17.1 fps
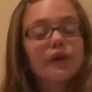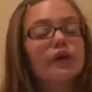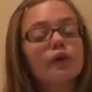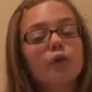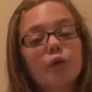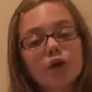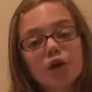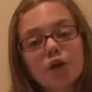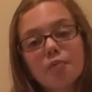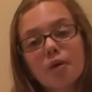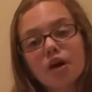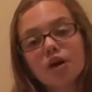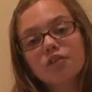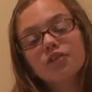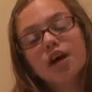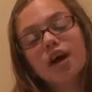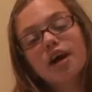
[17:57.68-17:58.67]
can order
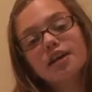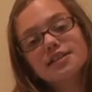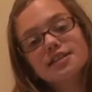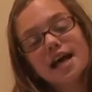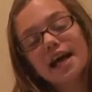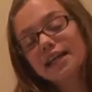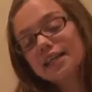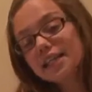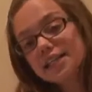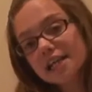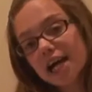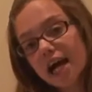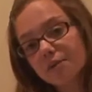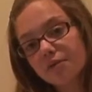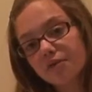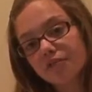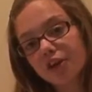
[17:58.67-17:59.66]
butterflies any
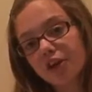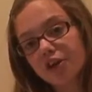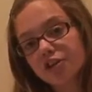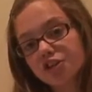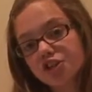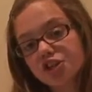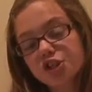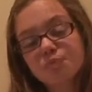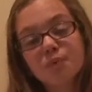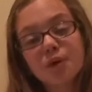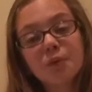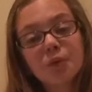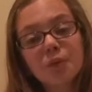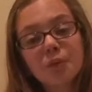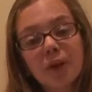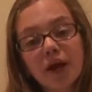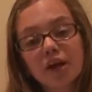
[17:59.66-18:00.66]
time of year. Just be
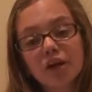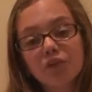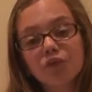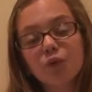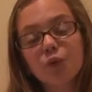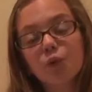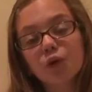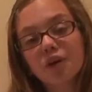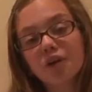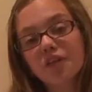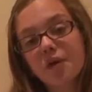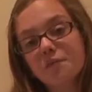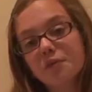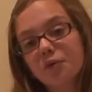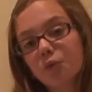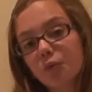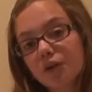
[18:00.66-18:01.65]
prepared if you order
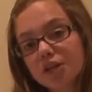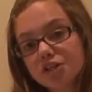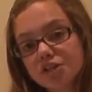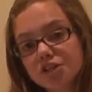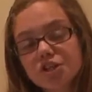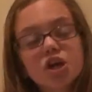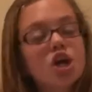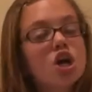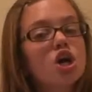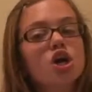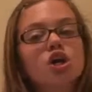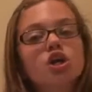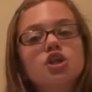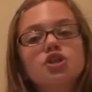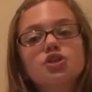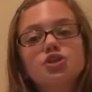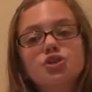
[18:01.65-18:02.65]
them in winter
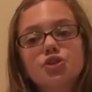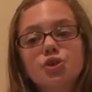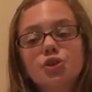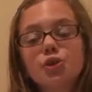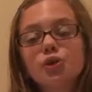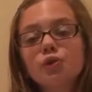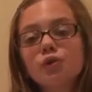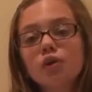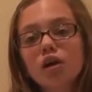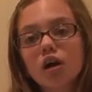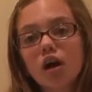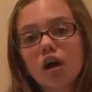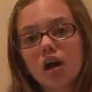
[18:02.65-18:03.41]
to